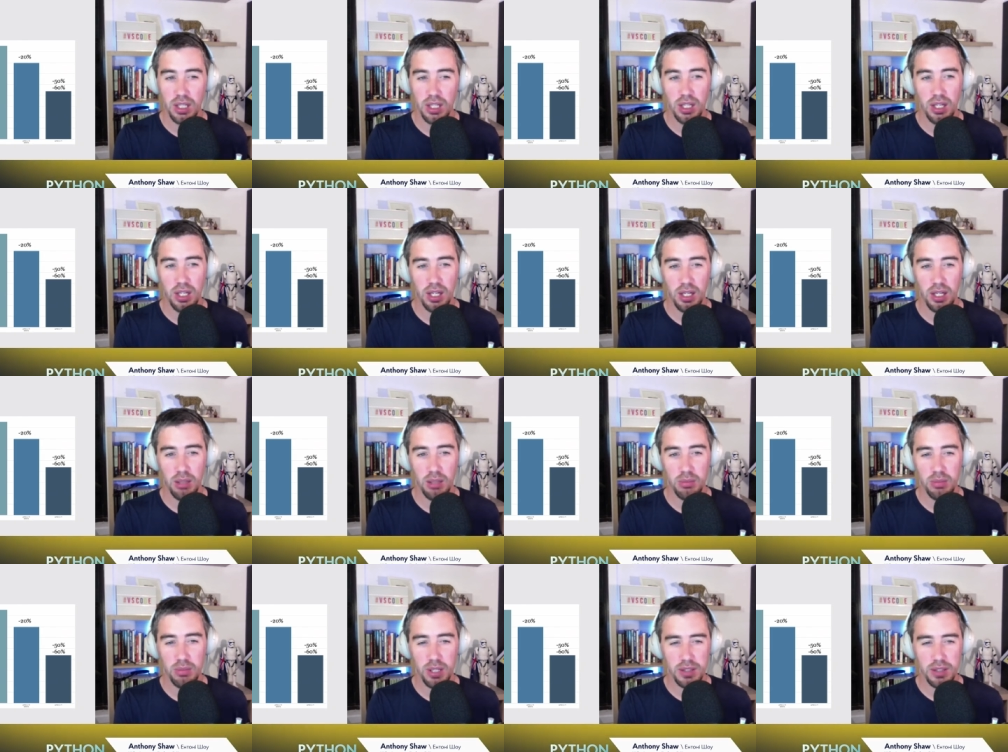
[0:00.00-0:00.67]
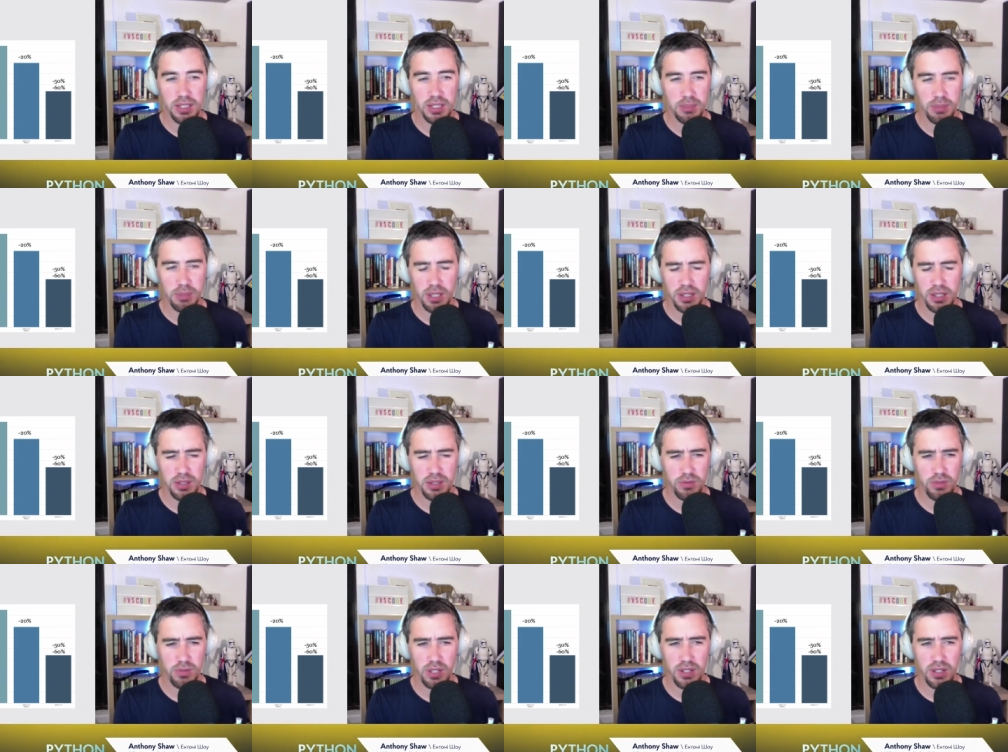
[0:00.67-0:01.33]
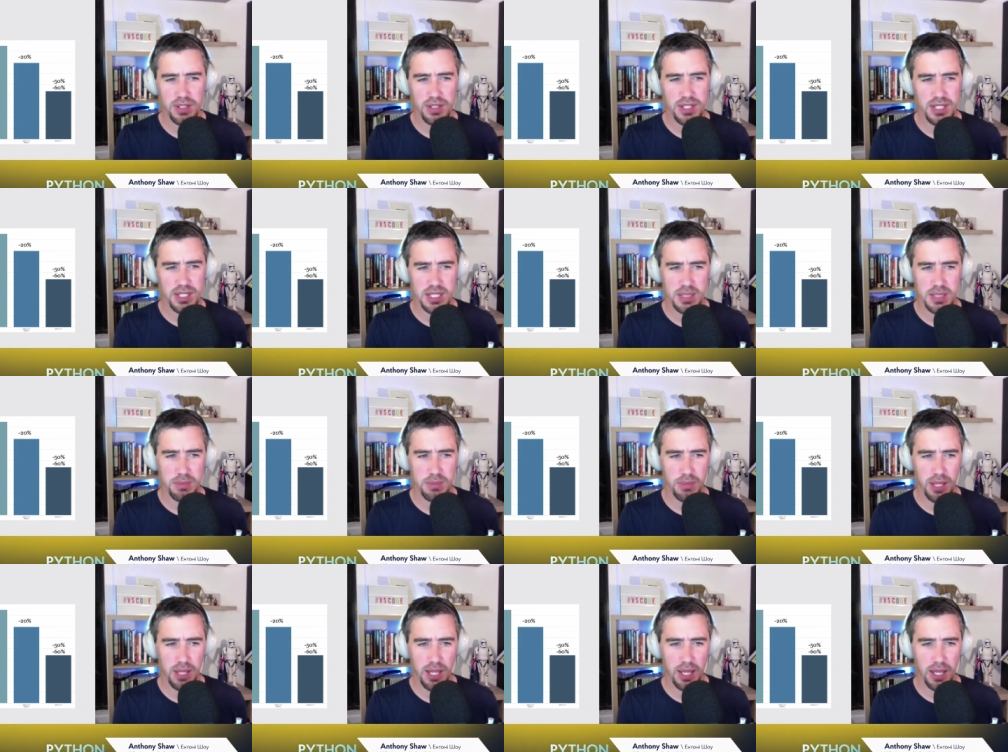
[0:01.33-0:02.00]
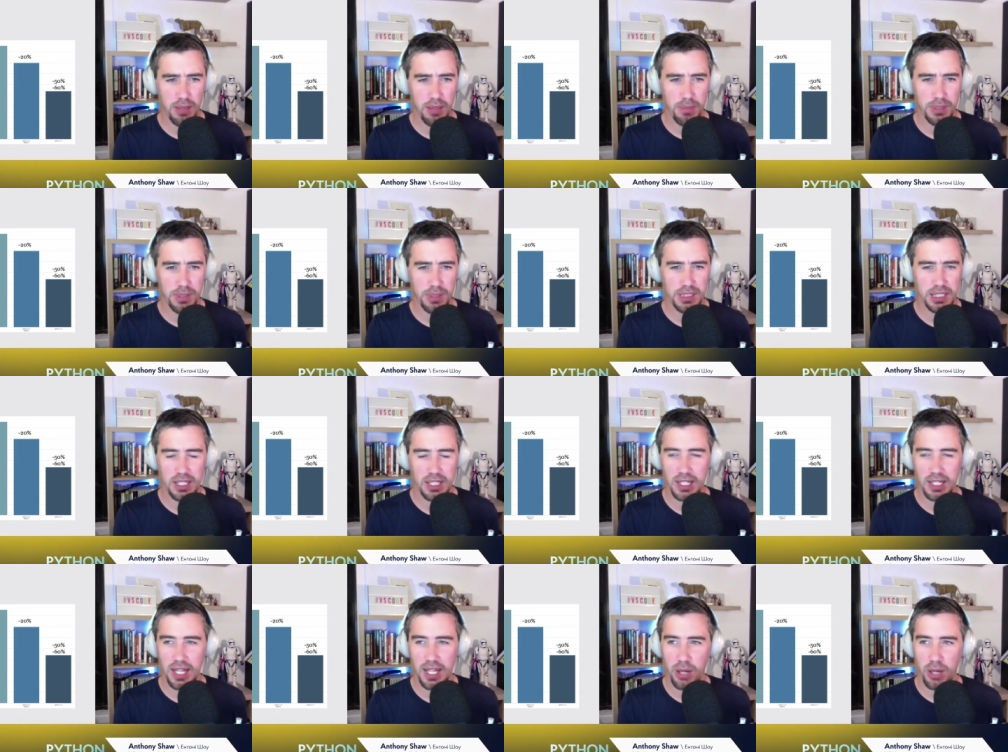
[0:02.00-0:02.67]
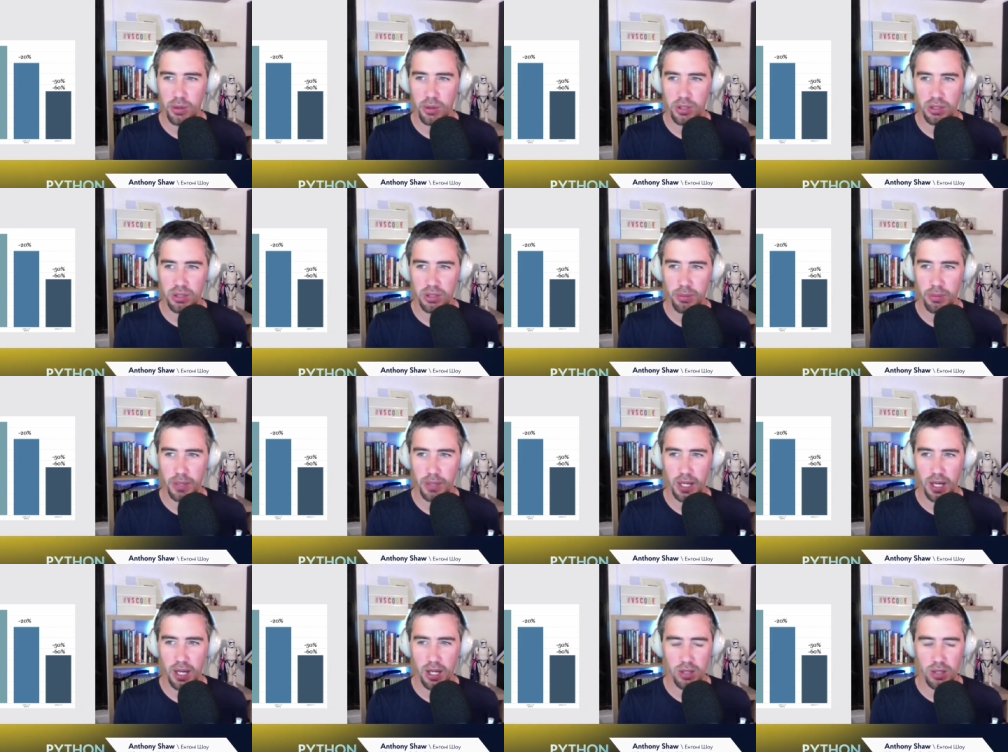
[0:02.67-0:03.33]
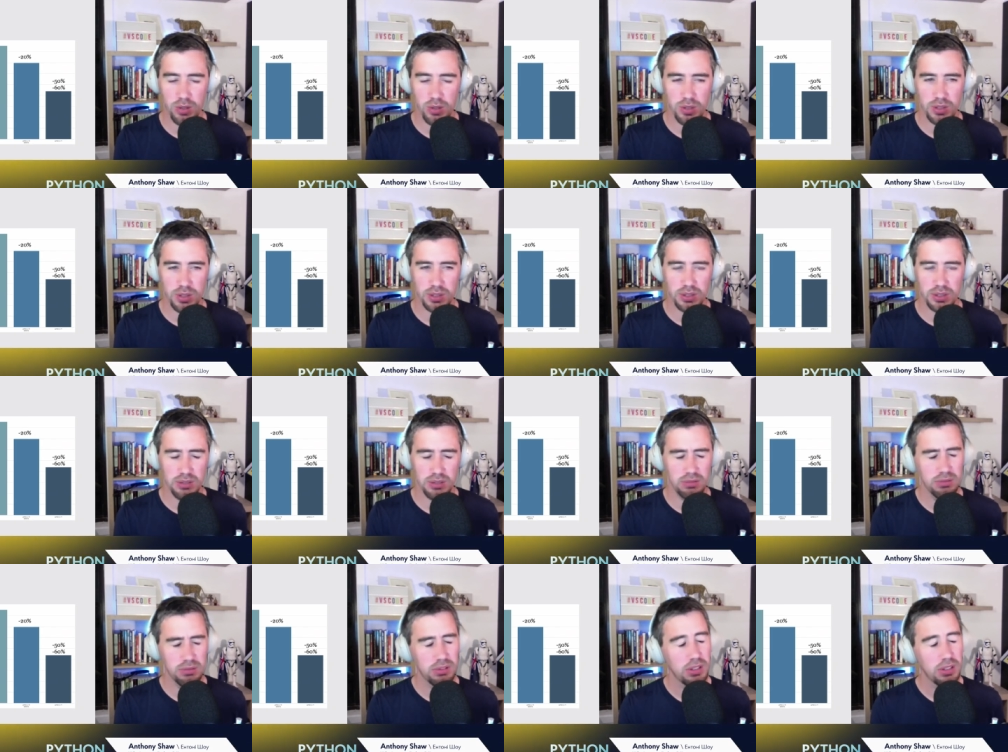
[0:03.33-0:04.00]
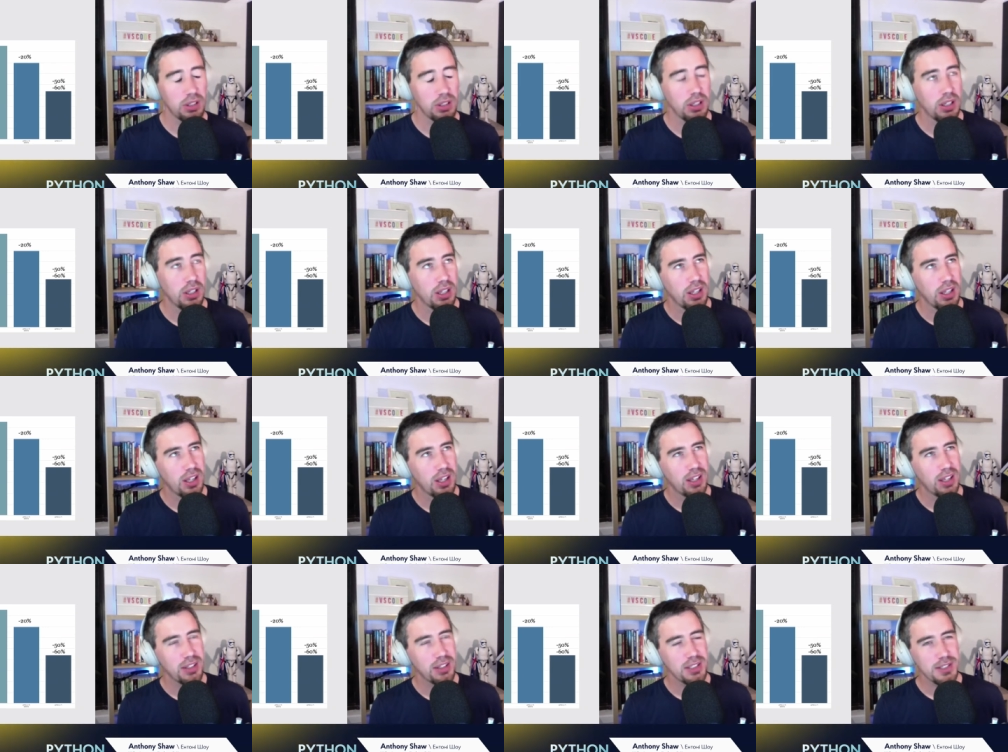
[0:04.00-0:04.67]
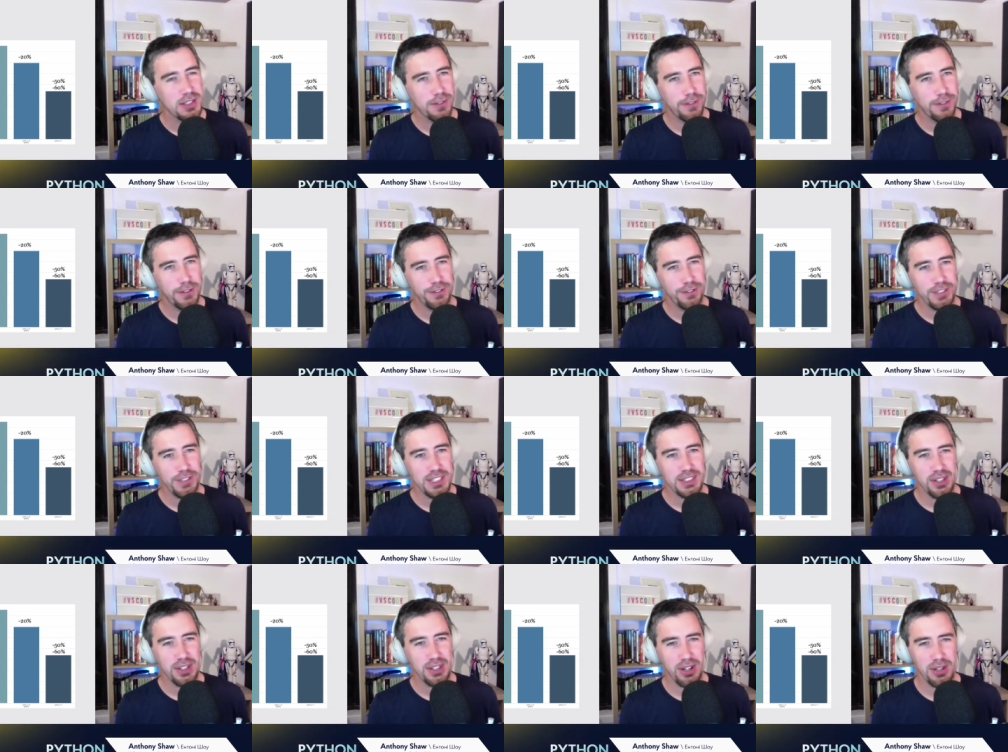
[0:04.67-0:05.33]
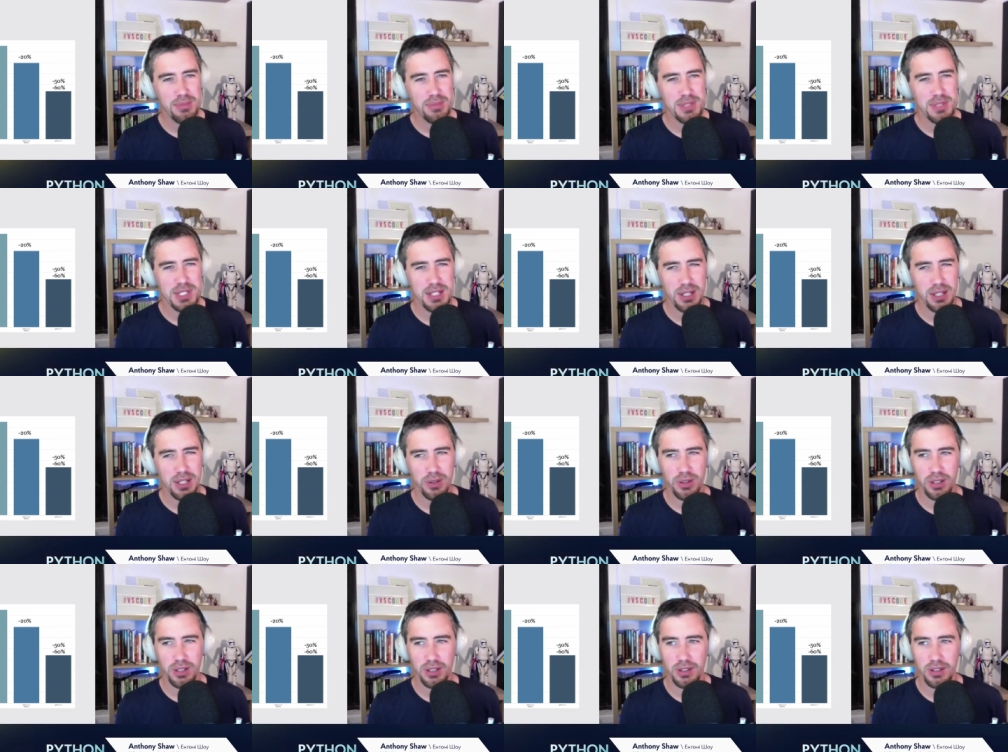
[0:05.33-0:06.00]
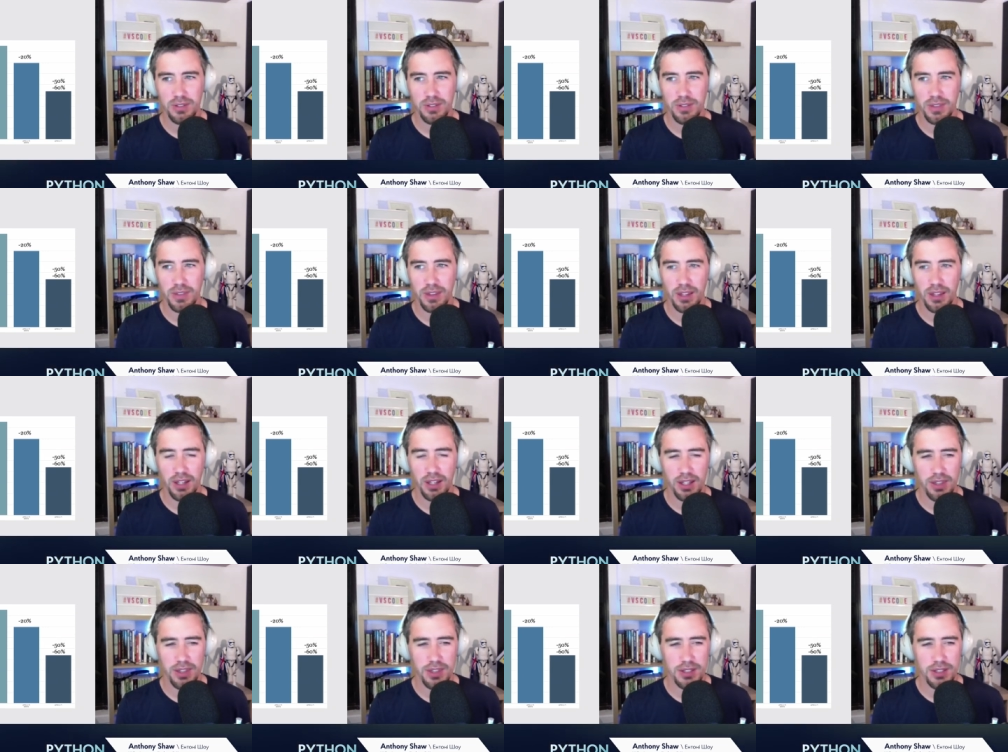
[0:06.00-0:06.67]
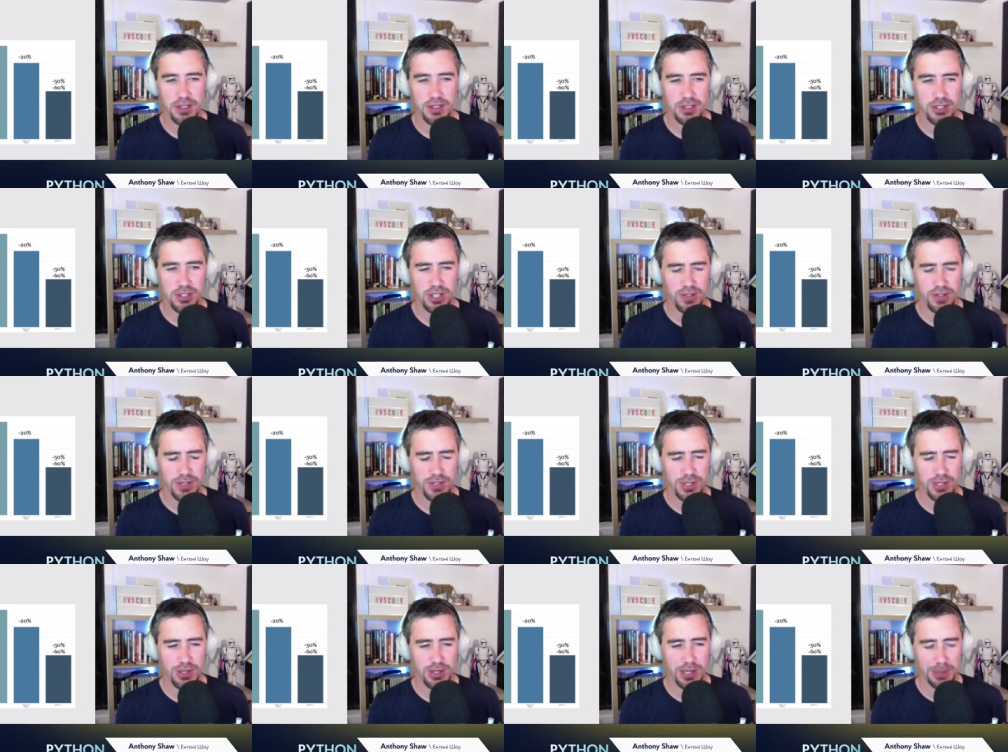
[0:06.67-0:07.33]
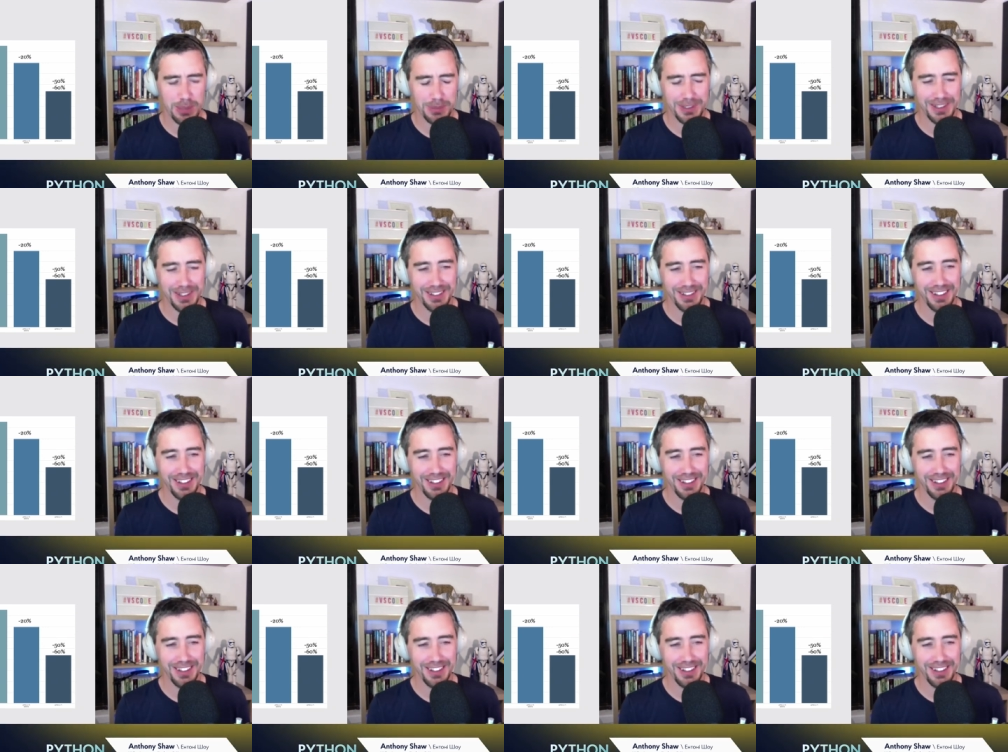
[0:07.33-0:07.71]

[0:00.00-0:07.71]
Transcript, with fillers: Um, I think Python runs this particular algorithm about 100, I think it's 50 times slower uh, than JavaScript,